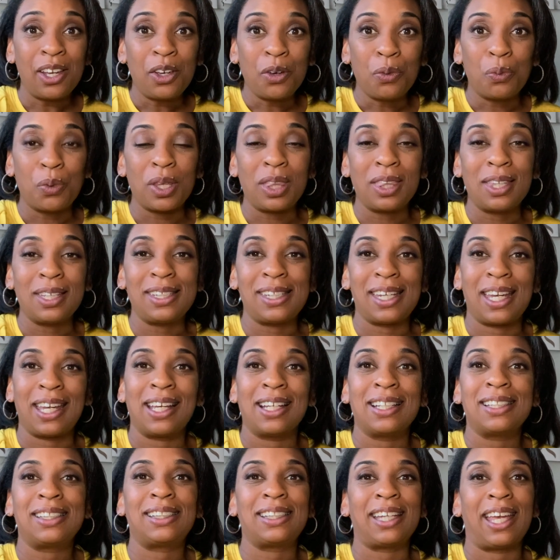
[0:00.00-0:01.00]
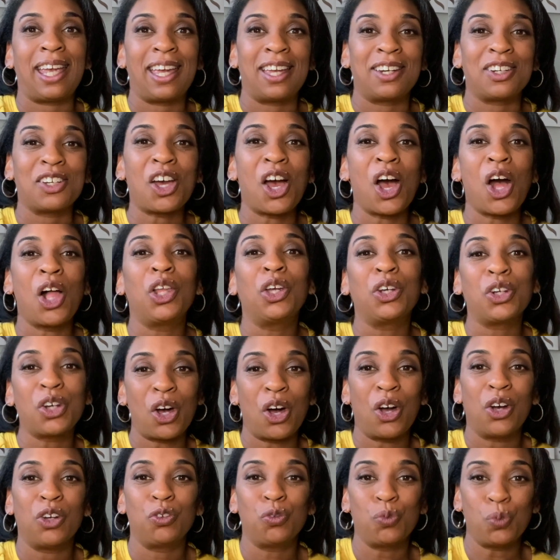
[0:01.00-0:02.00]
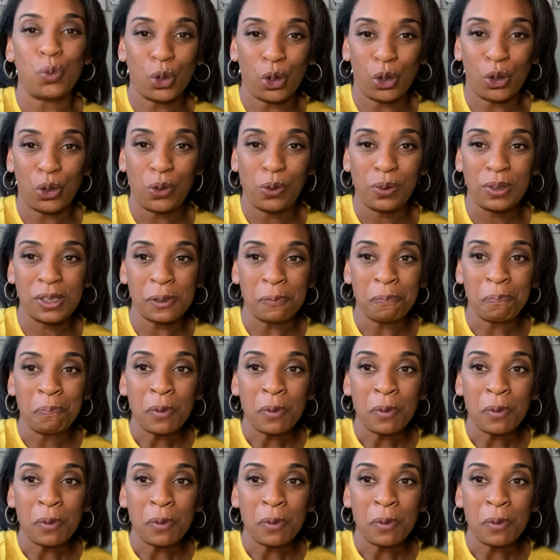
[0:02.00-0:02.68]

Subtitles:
with the dance and color guard world.